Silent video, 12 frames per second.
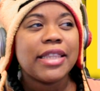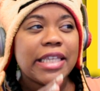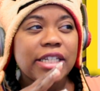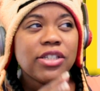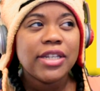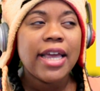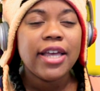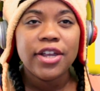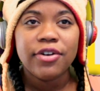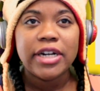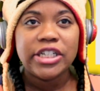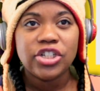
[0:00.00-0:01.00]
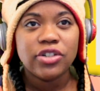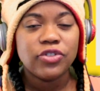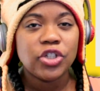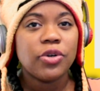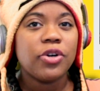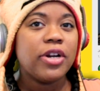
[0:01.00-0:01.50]
iteration
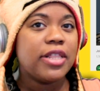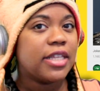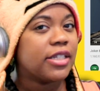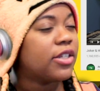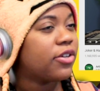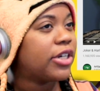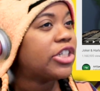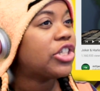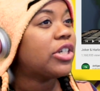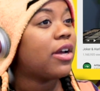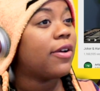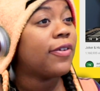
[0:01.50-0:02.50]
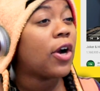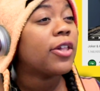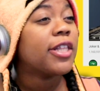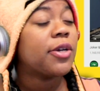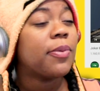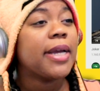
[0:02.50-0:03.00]
of Joker and this iteration of
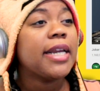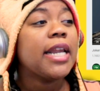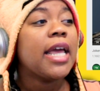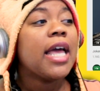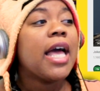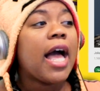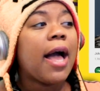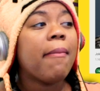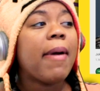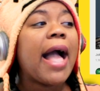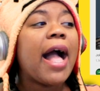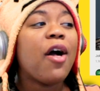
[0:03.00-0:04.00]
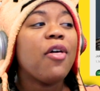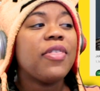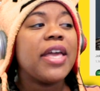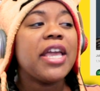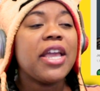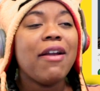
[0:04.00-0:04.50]
Harley Quinn, how
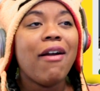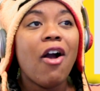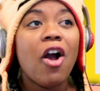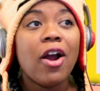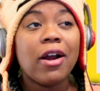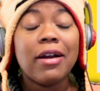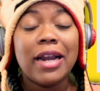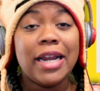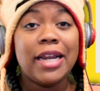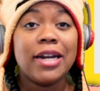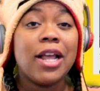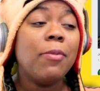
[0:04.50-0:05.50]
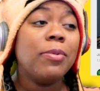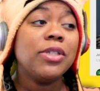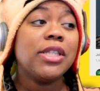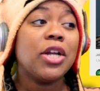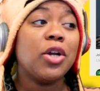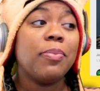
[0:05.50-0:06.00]
they are in
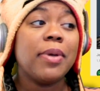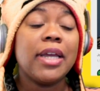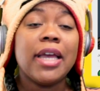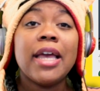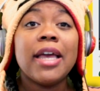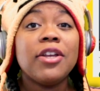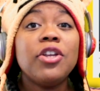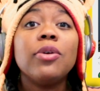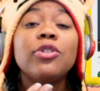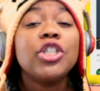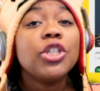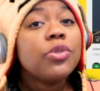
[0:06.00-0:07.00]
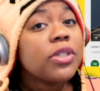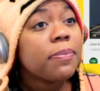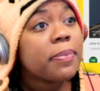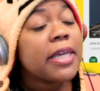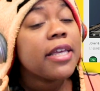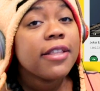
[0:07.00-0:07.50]
couples therapy. You know, she used
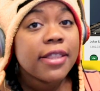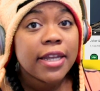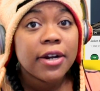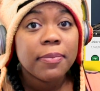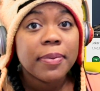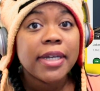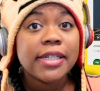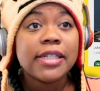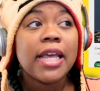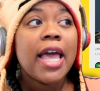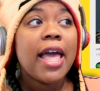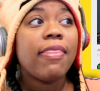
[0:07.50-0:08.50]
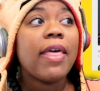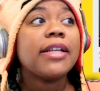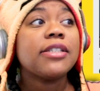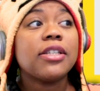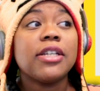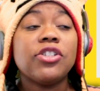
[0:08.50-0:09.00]
to be a therapist,
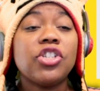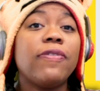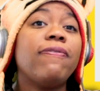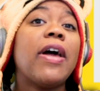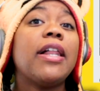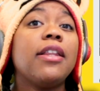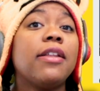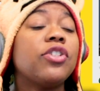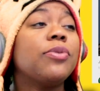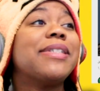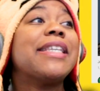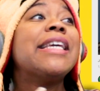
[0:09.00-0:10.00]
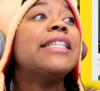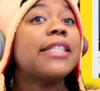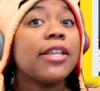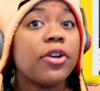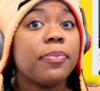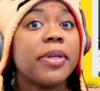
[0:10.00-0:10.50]
and she fell in love. She was his
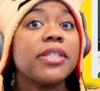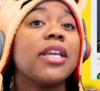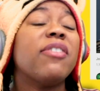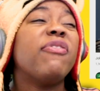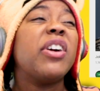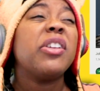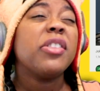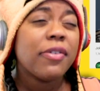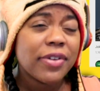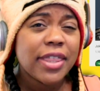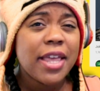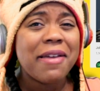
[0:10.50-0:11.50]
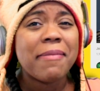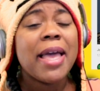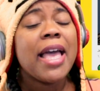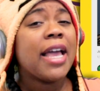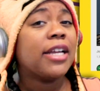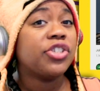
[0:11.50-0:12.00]
therapist and fell in love with him,
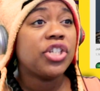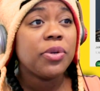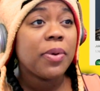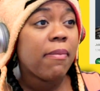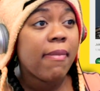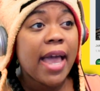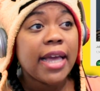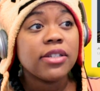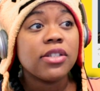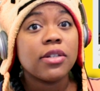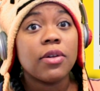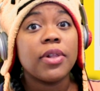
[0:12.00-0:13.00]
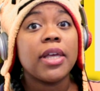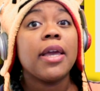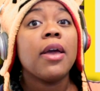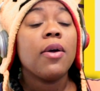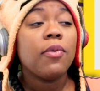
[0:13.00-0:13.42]
and she went mad slowly,